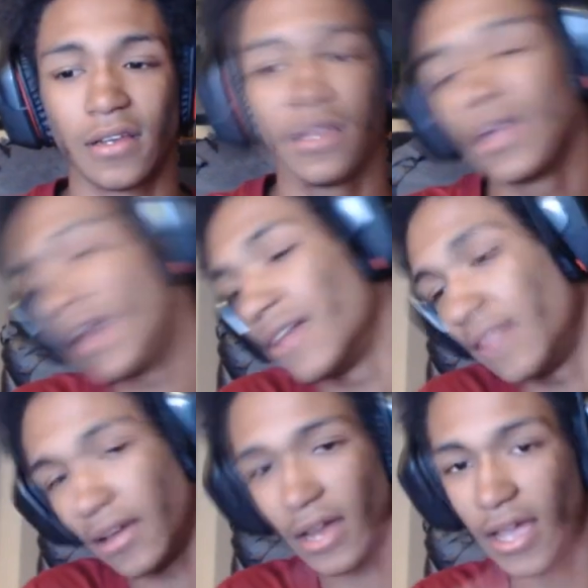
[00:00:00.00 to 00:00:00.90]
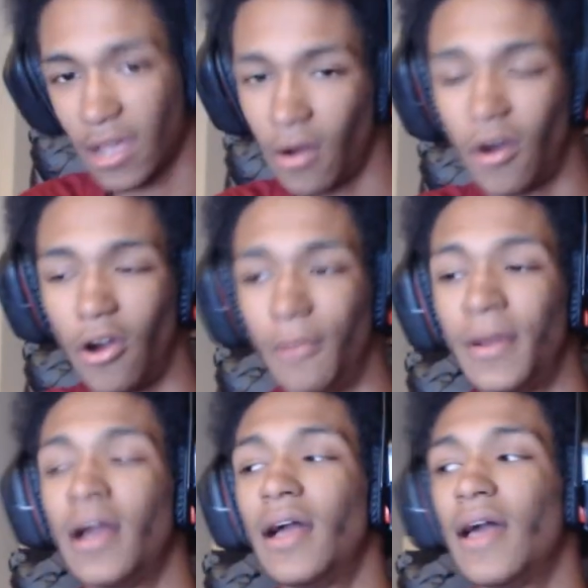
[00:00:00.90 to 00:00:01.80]
and then I go home,
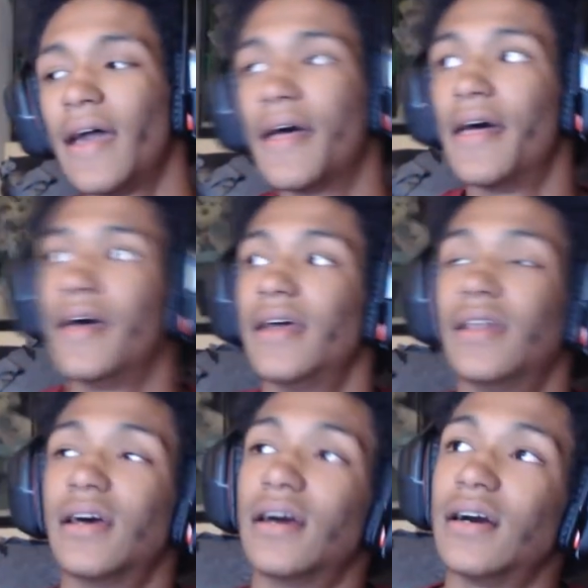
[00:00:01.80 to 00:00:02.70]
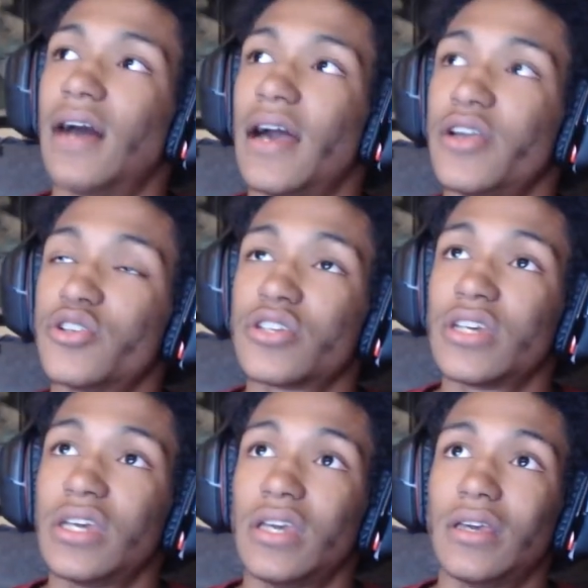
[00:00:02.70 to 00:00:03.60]
and I
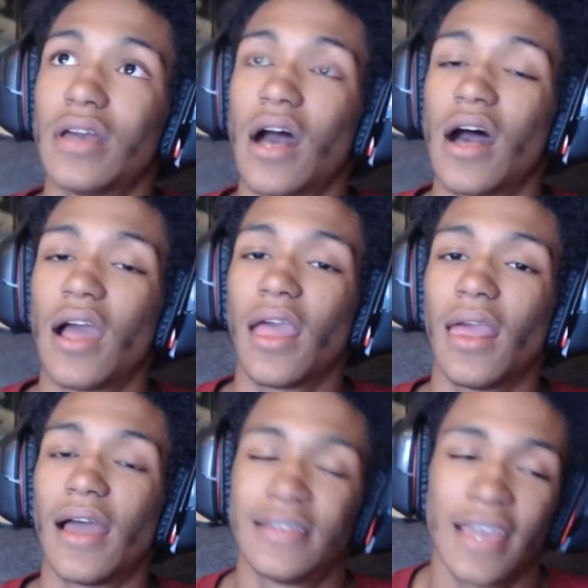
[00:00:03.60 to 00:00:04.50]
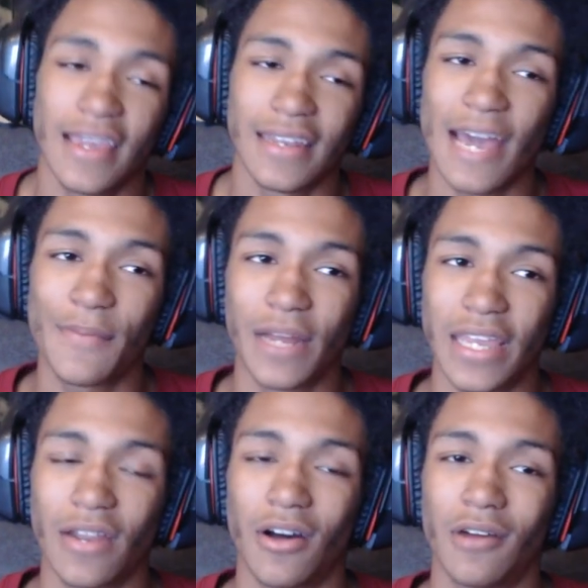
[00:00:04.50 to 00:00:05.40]
usually I take a nap when I get
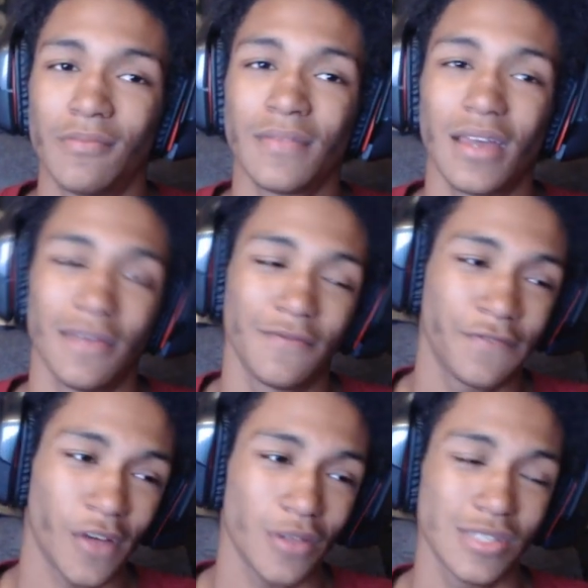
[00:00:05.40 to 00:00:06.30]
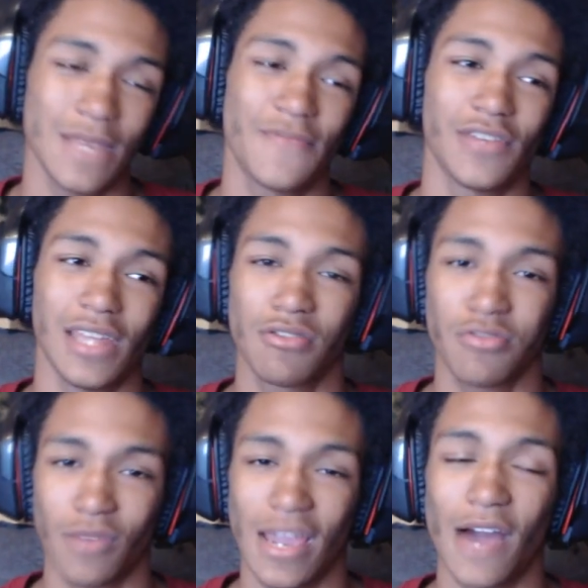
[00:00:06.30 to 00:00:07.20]
home. I fall asleep for like
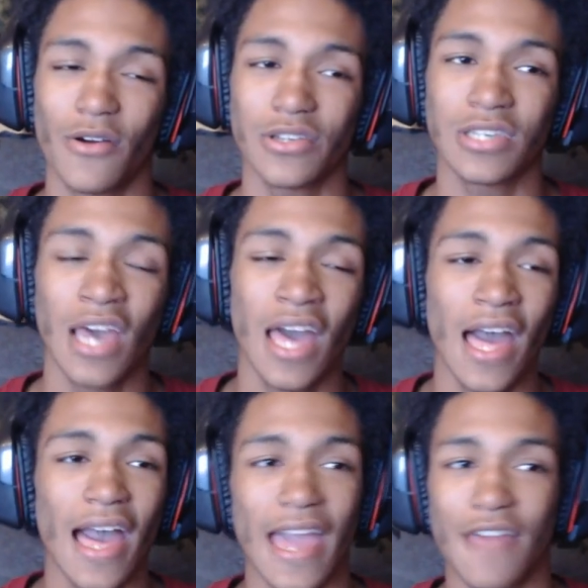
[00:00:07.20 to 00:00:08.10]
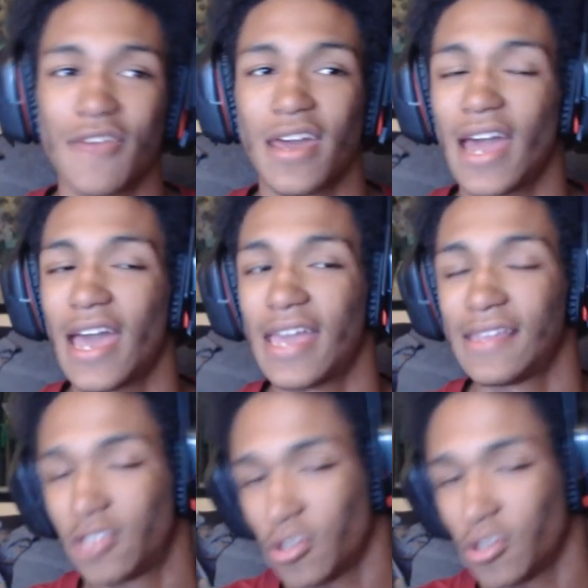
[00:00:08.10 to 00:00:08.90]
3 hours, and then I do my